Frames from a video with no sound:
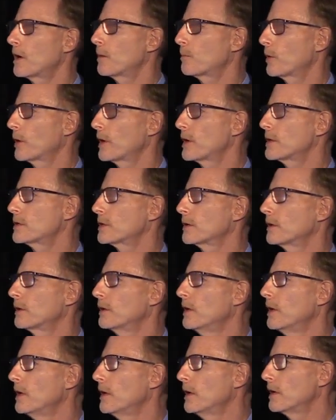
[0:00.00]
operation,
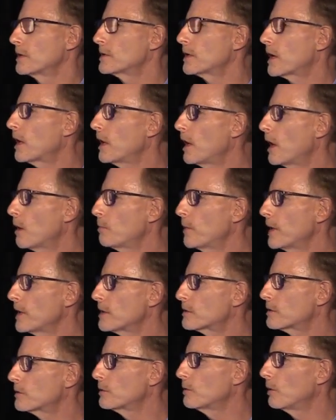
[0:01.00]
is a
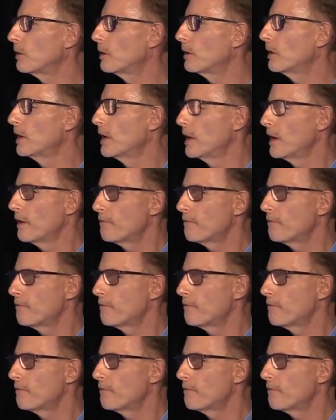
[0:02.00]
cloud-based tool.